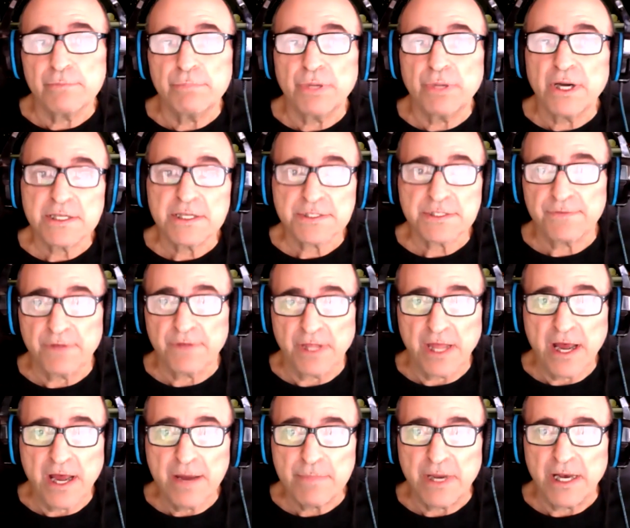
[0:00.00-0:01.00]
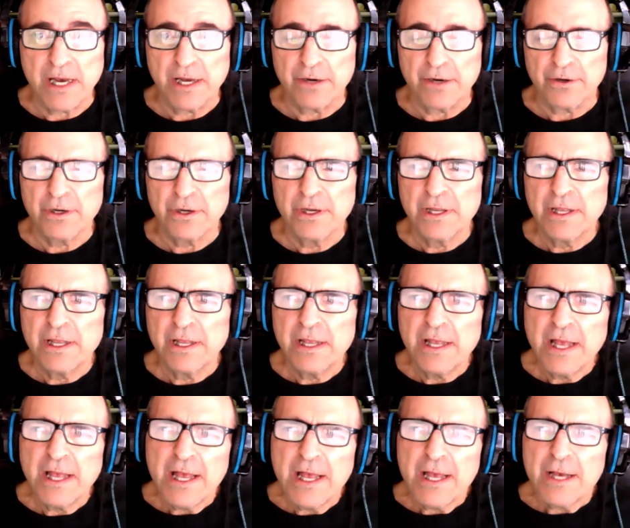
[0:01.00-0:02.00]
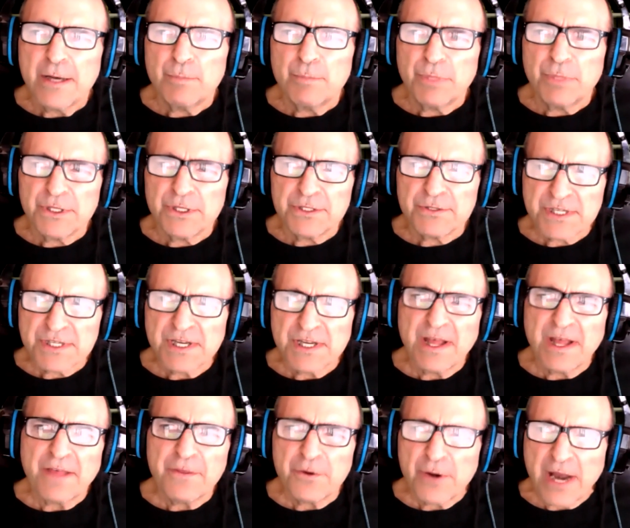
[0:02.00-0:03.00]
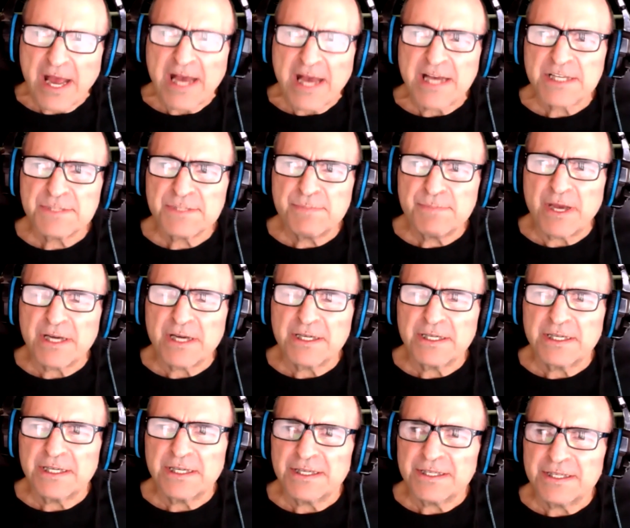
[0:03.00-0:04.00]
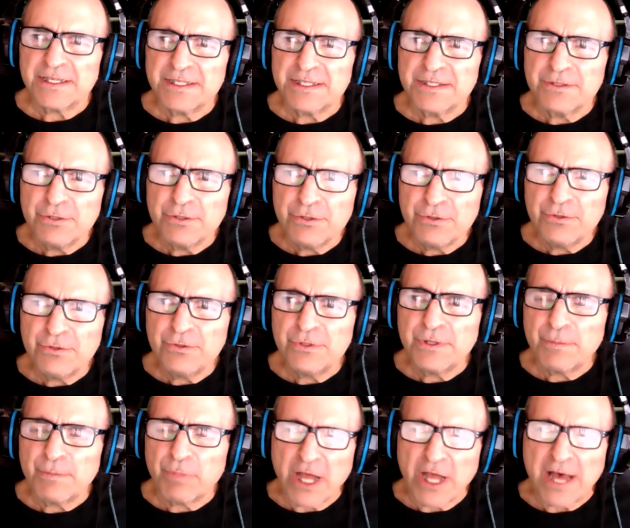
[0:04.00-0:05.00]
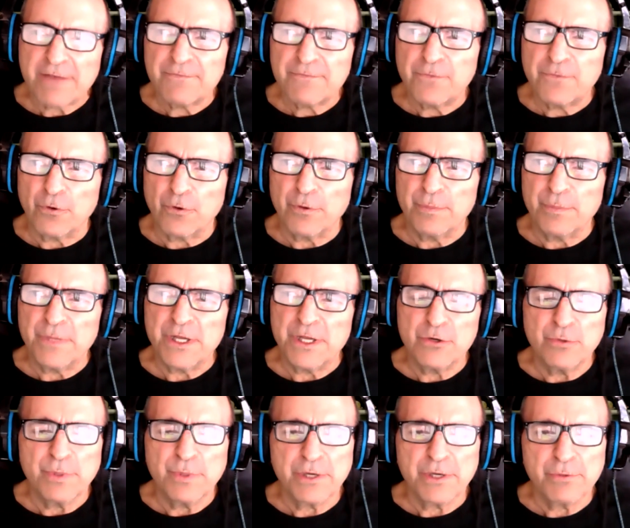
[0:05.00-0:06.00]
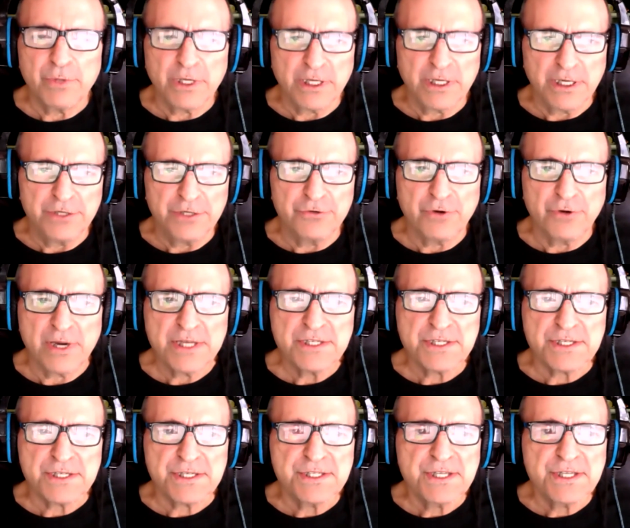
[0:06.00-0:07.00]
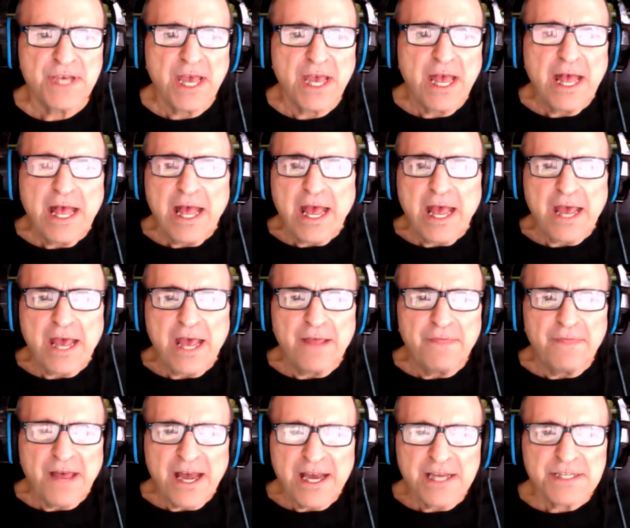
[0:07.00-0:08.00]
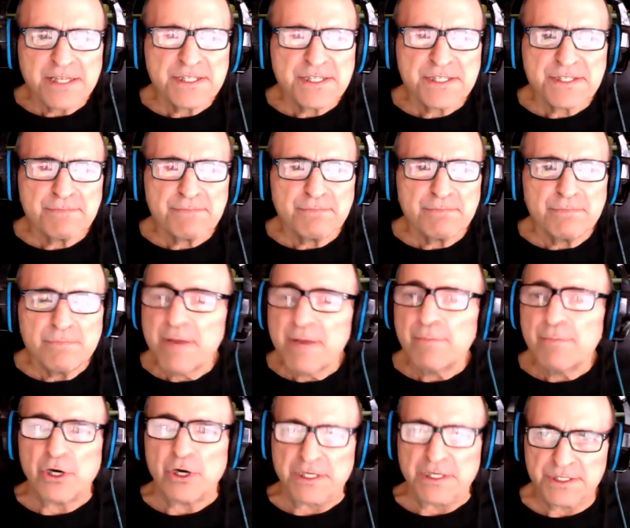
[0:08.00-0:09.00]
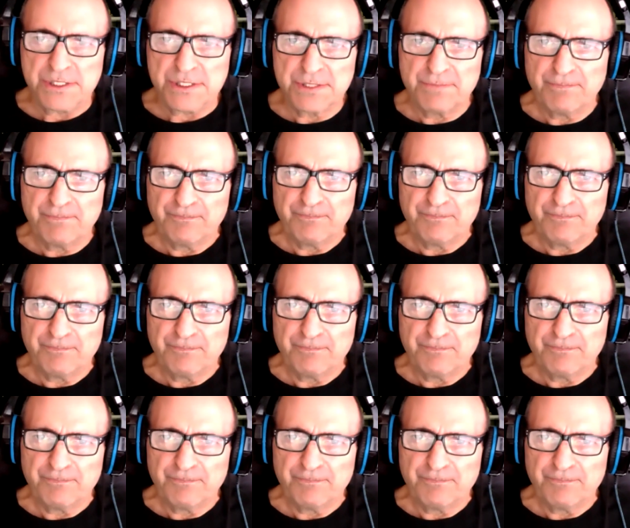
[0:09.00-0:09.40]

bucks for that matter but there's another aspect to the platform that nobody really addresses and that's memories